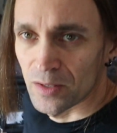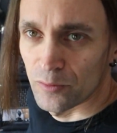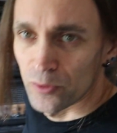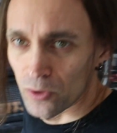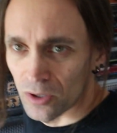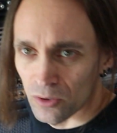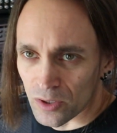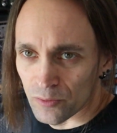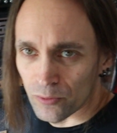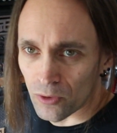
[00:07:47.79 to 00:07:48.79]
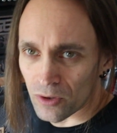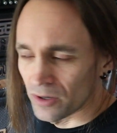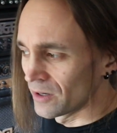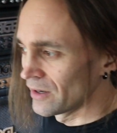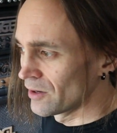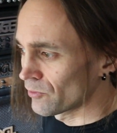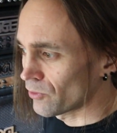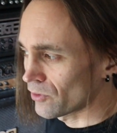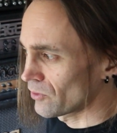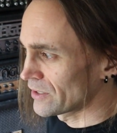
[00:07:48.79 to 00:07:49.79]
if you are looking for
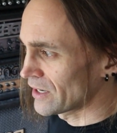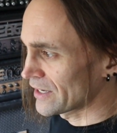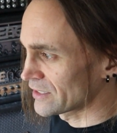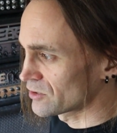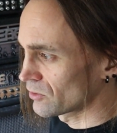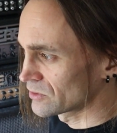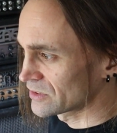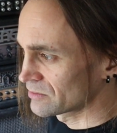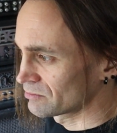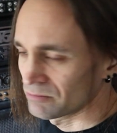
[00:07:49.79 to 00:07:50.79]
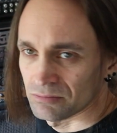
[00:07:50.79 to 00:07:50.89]
great high gain tones,